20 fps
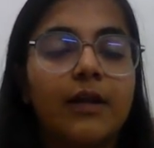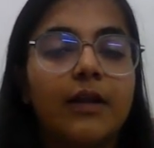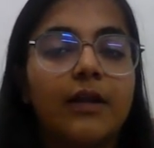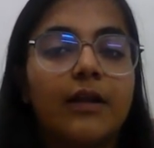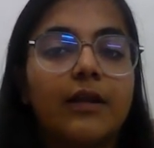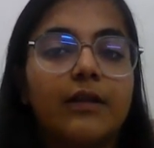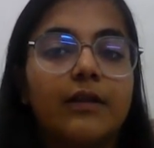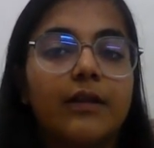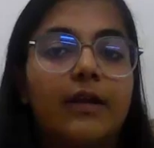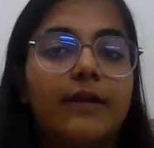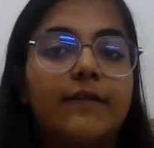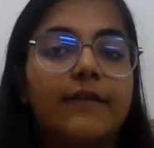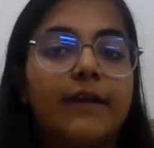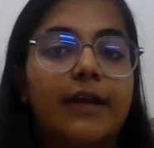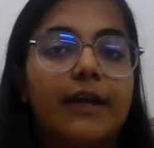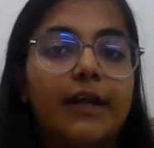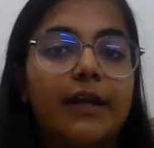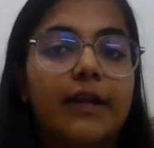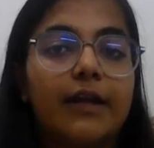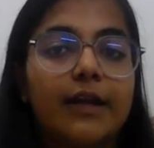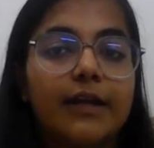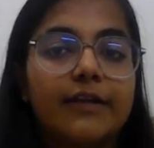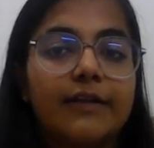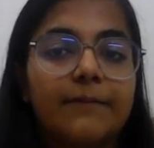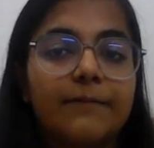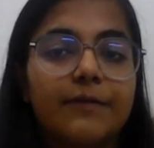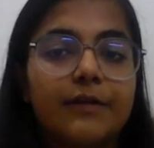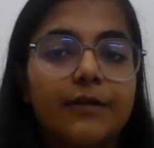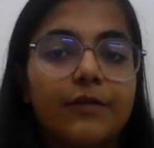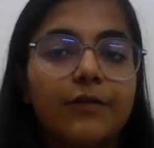The second
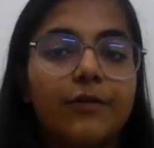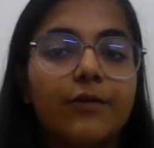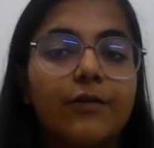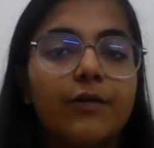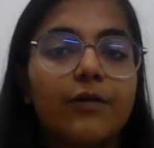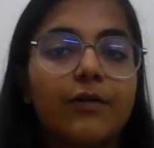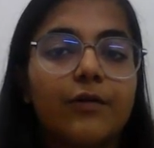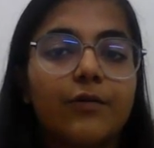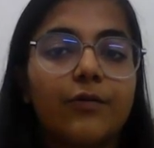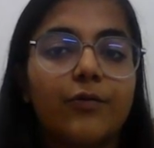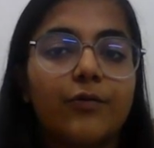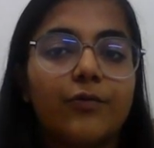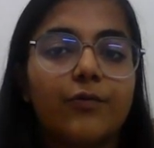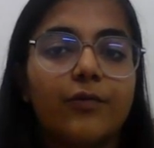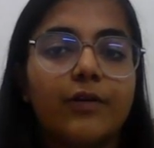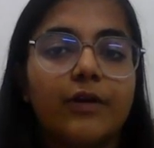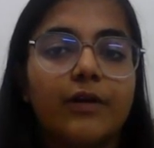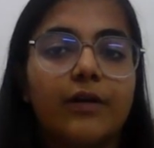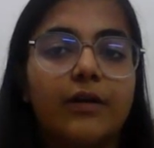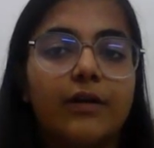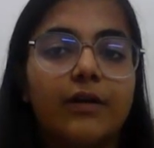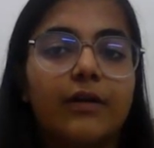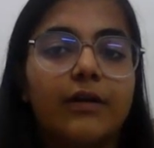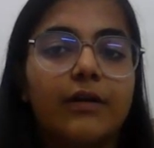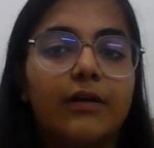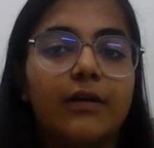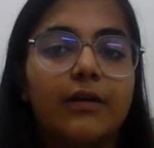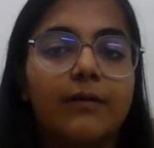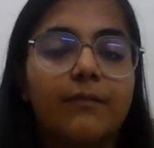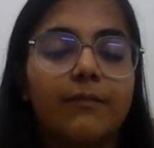exception to the
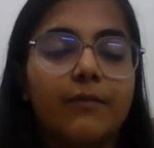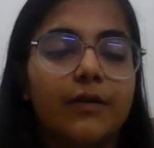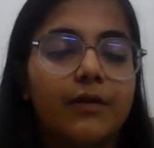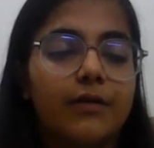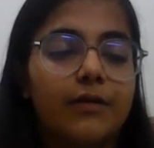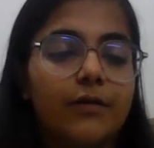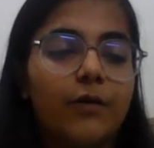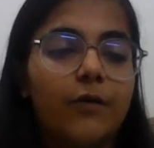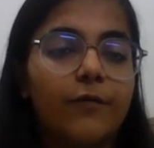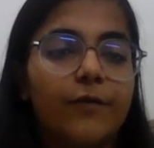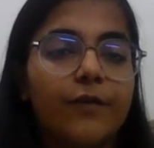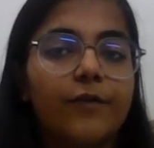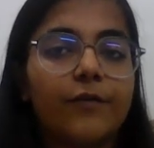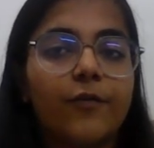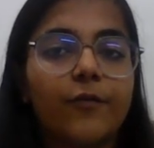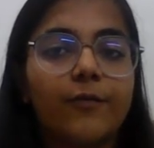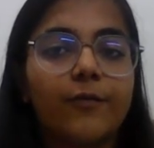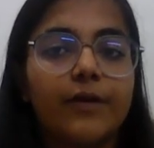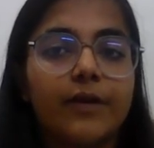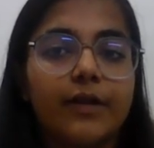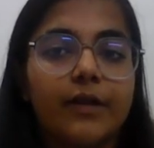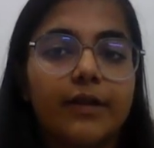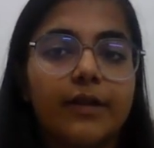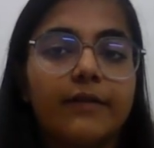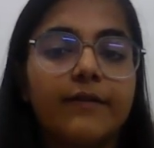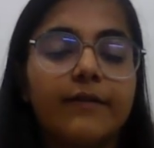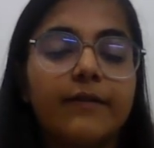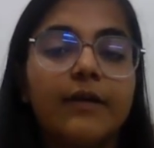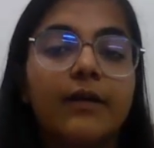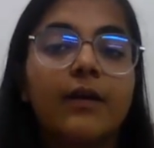offence of murder is
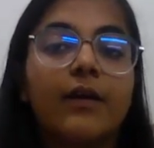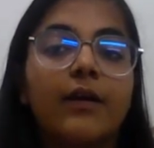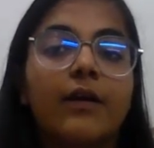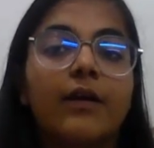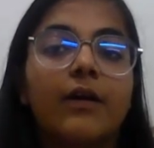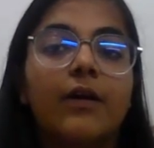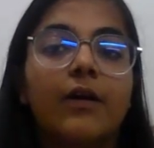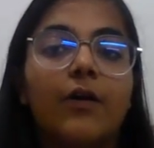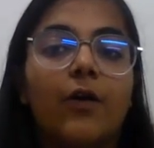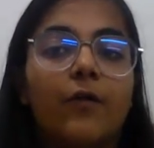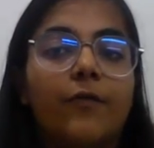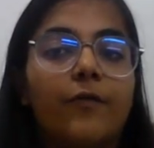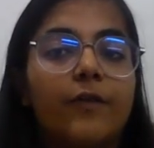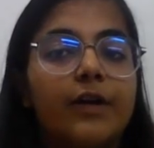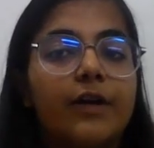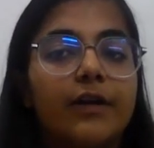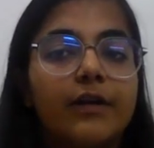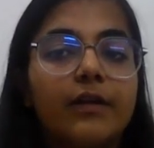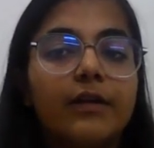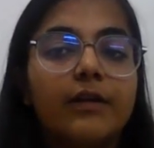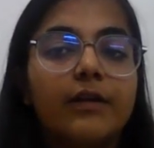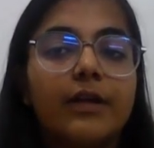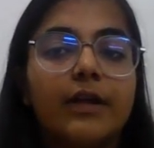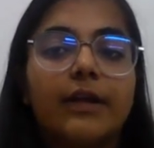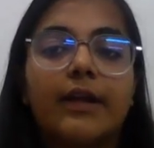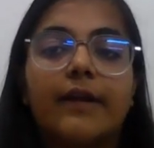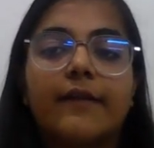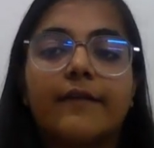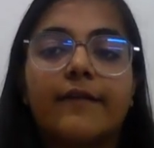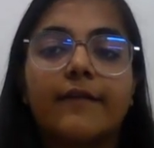offender in
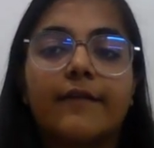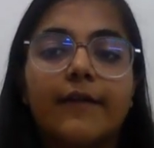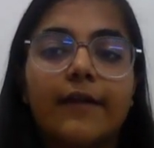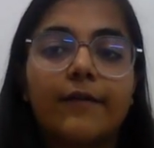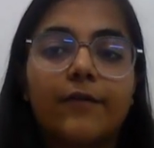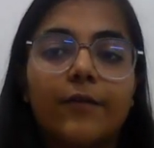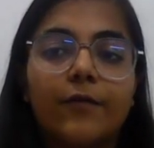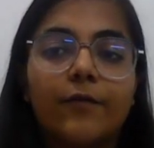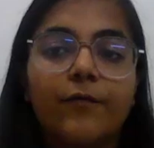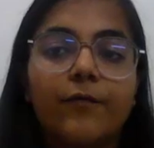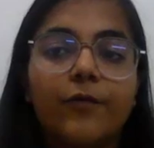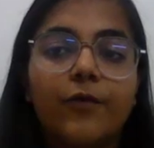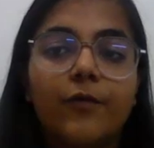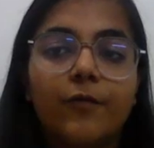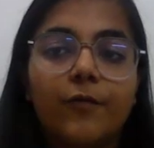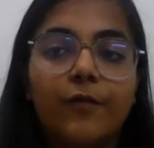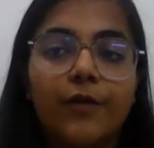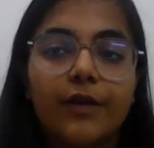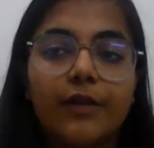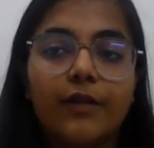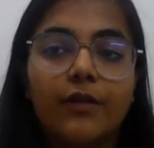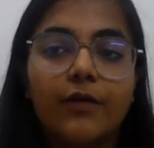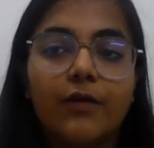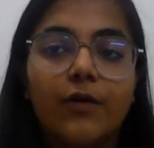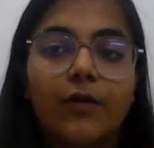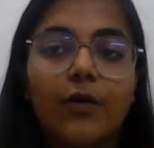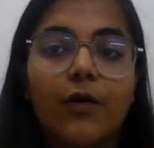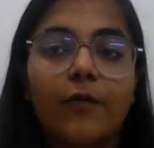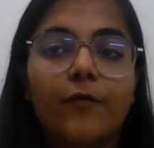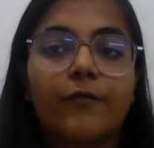exercise of good faith
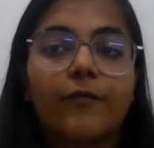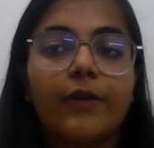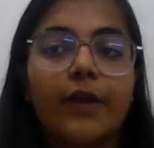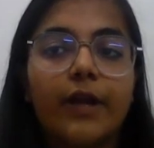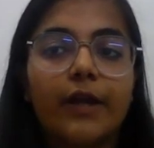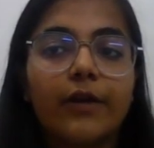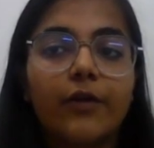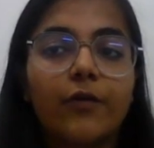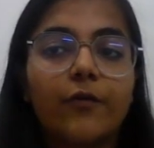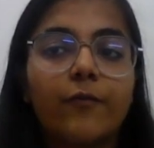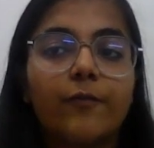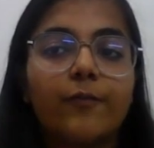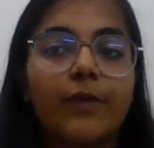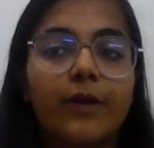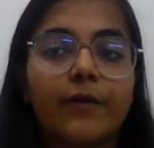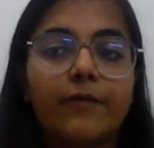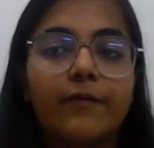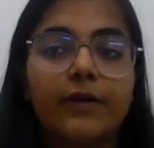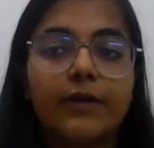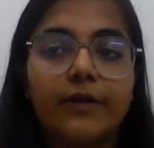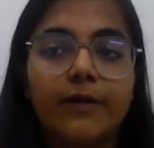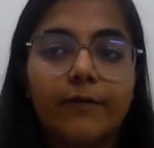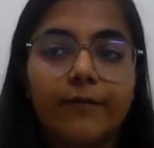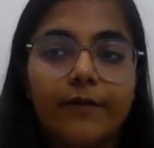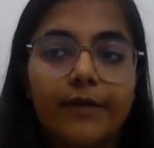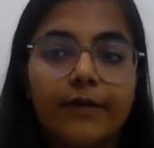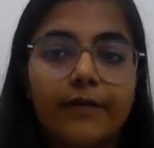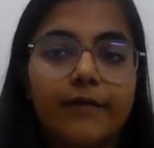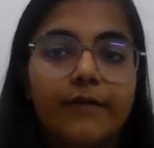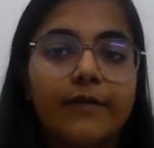of right of private
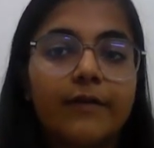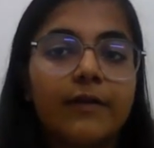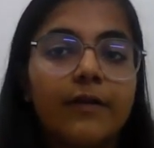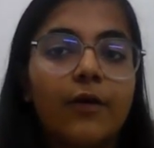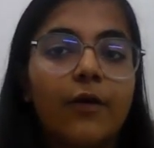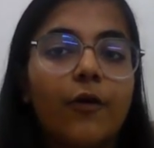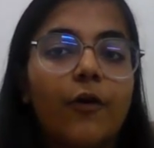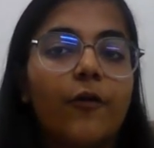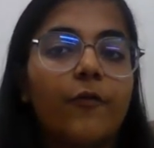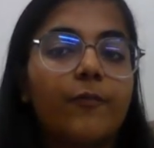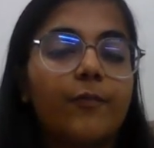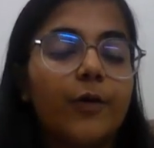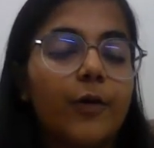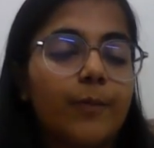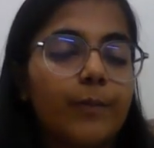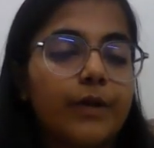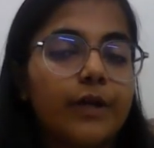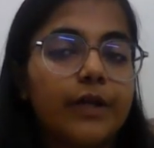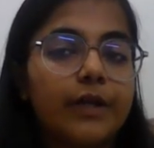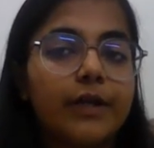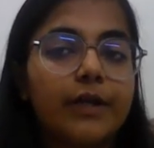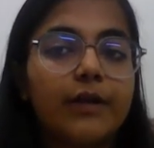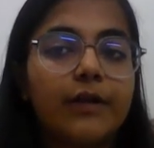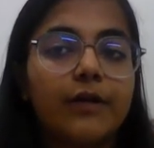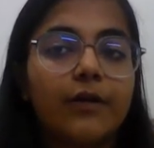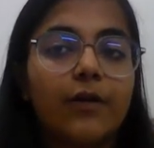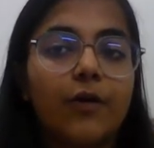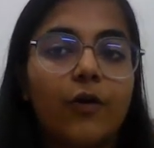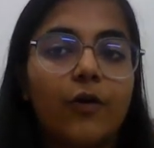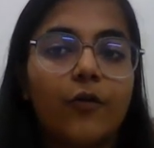defense of property
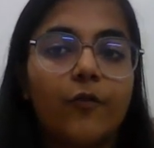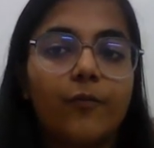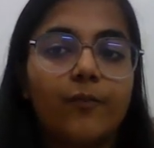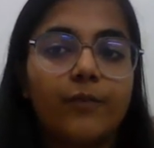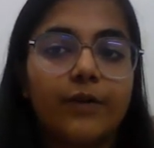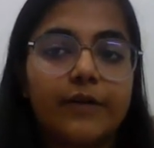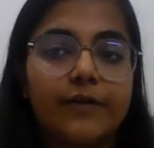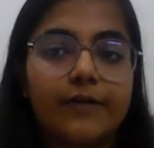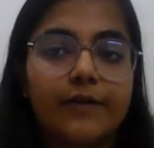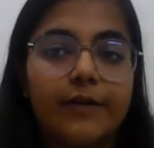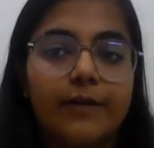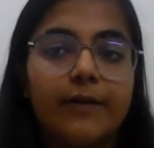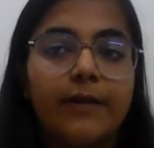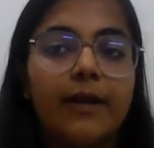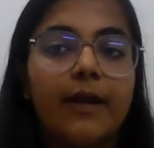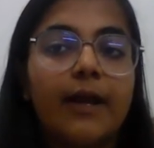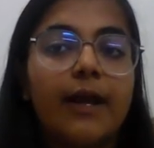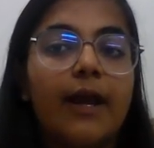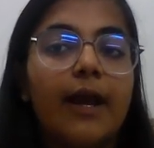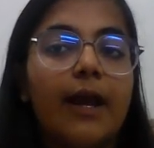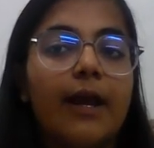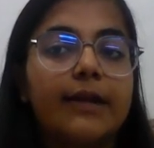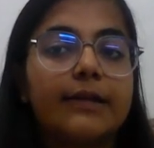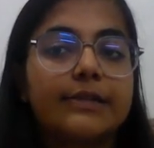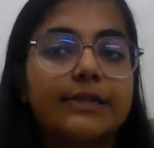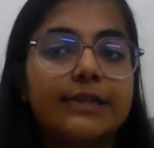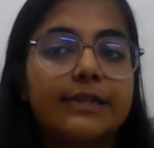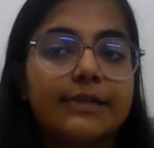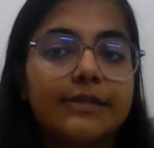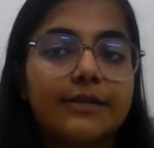or of person
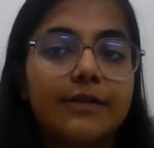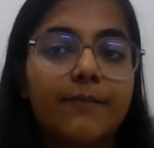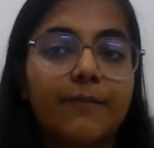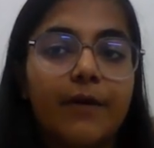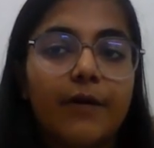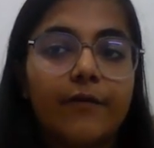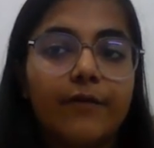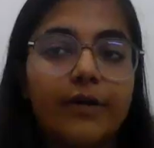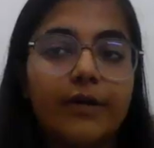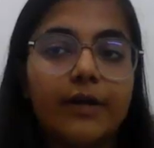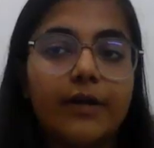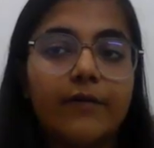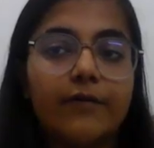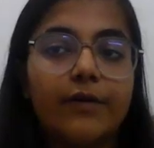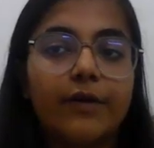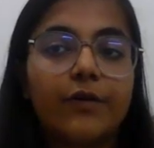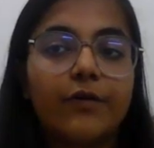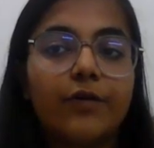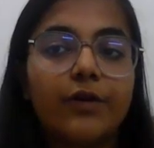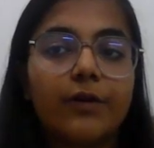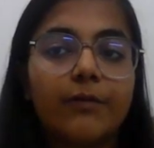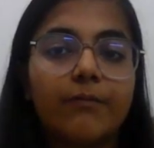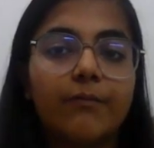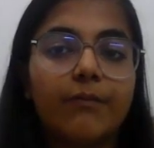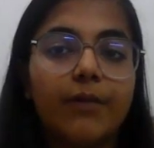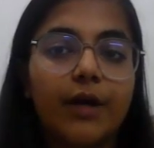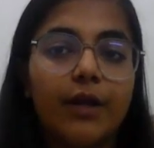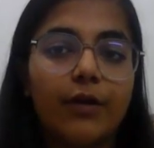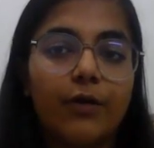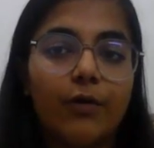exceeds the power given to him
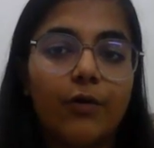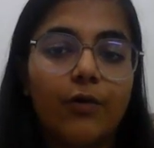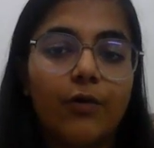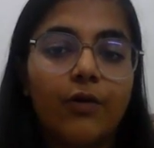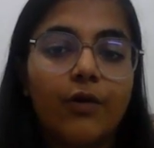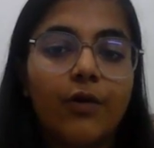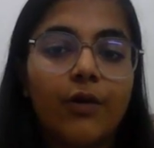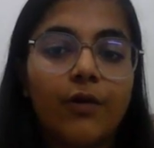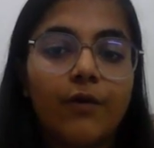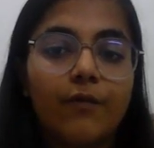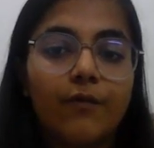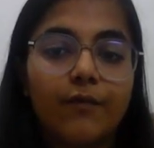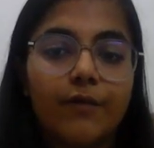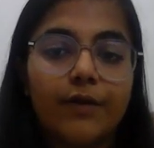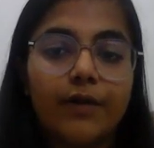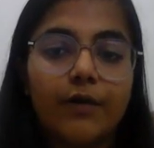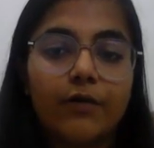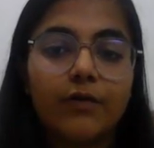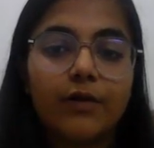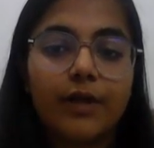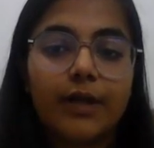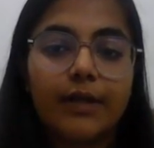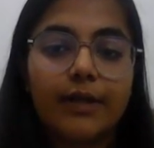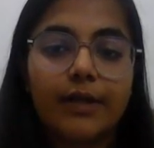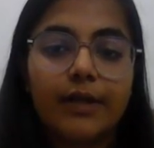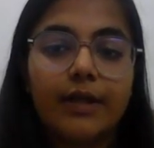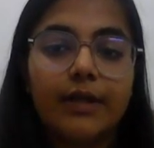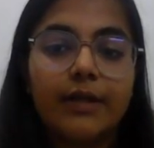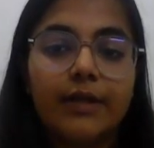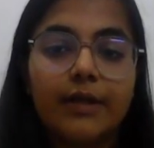by law without any
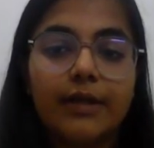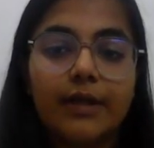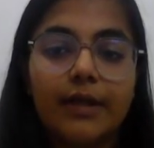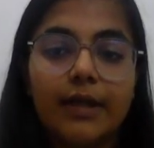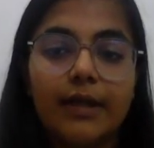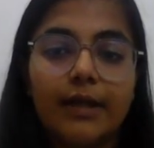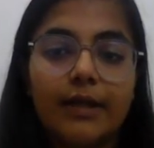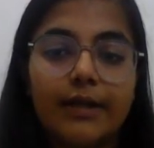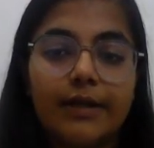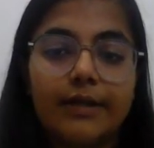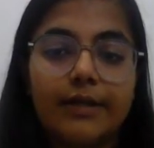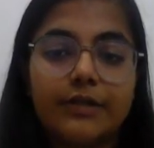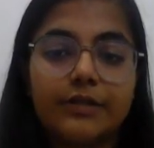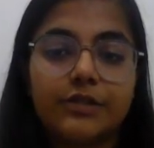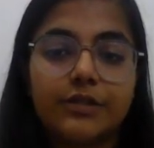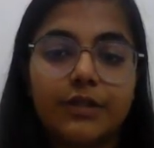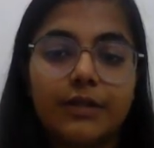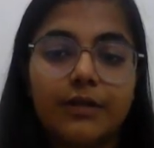ill intention.